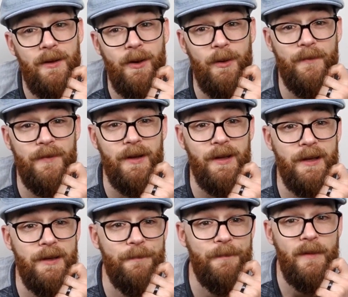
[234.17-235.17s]

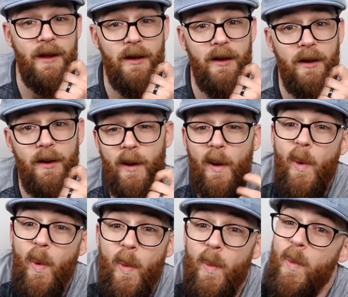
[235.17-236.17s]
hopefully.
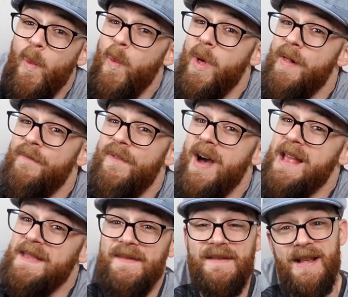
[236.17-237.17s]
"We'll
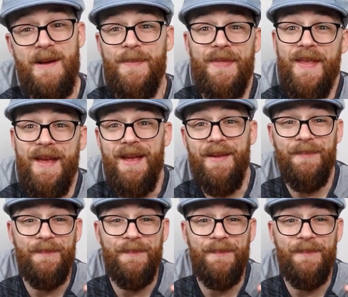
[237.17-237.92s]
find something."